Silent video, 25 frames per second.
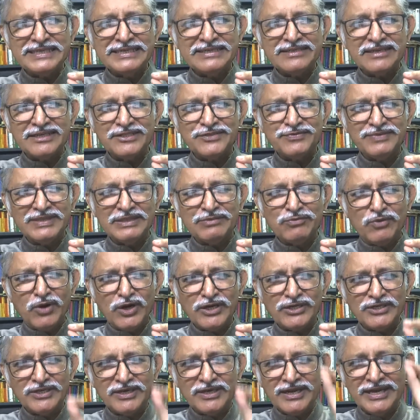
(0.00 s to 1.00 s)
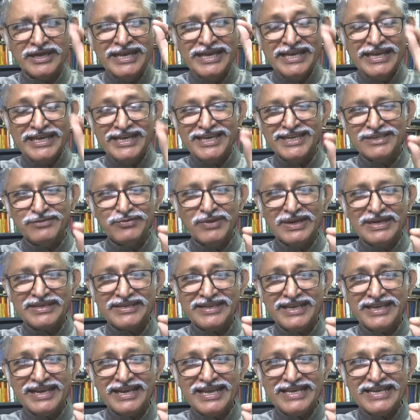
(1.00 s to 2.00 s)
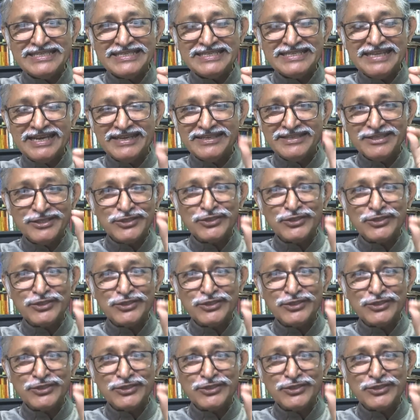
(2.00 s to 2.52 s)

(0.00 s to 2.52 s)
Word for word: in touch with water, it will realize that